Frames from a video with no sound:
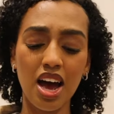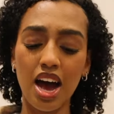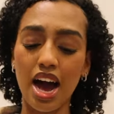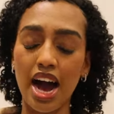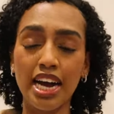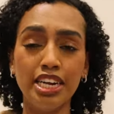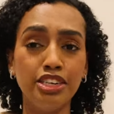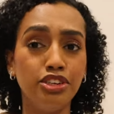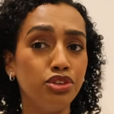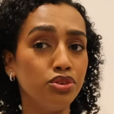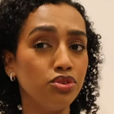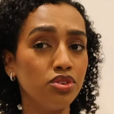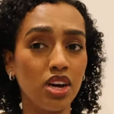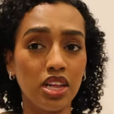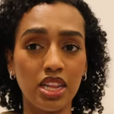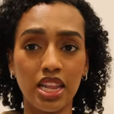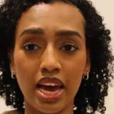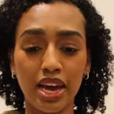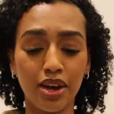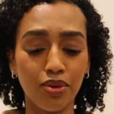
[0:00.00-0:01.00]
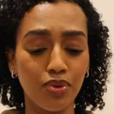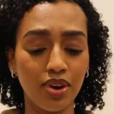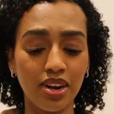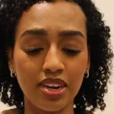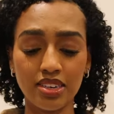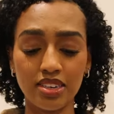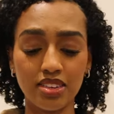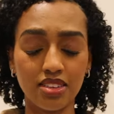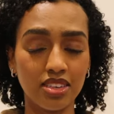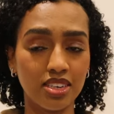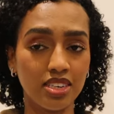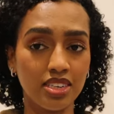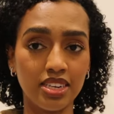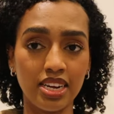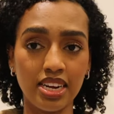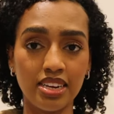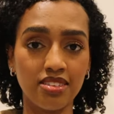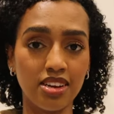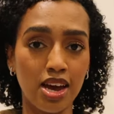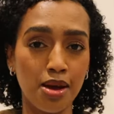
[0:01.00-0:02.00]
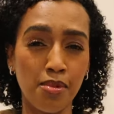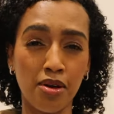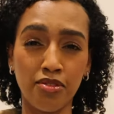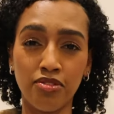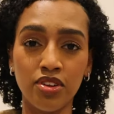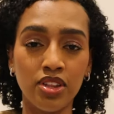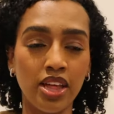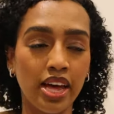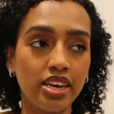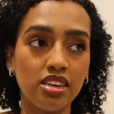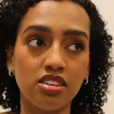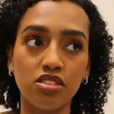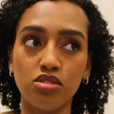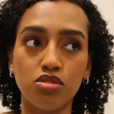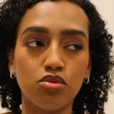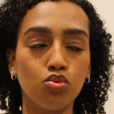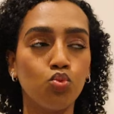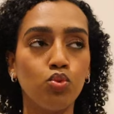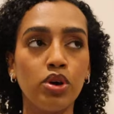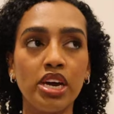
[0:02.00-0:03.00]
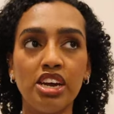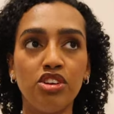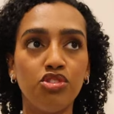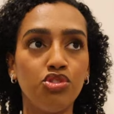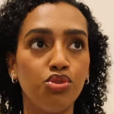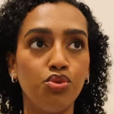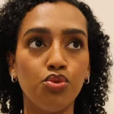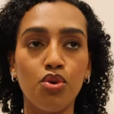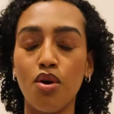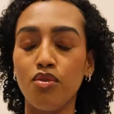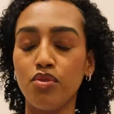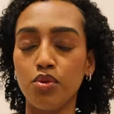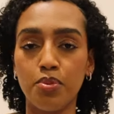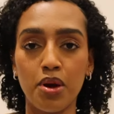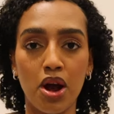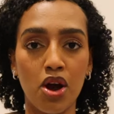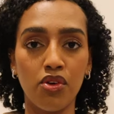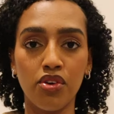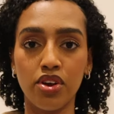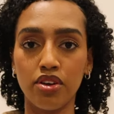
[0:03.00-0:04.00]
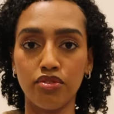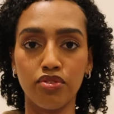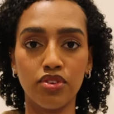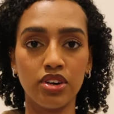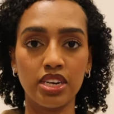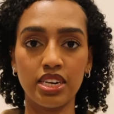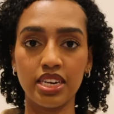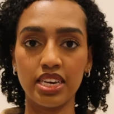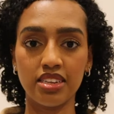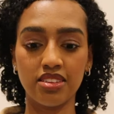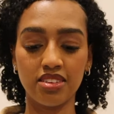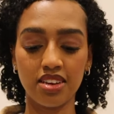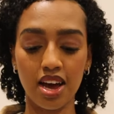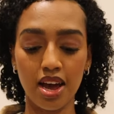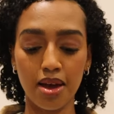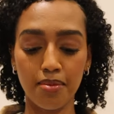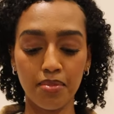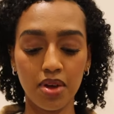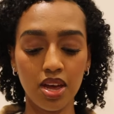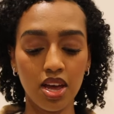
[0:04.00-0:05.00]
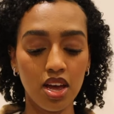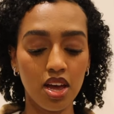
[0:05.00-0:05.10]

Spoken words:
I do not like wearing this in the daytime. I feel like it's way too overpowering for the daytime.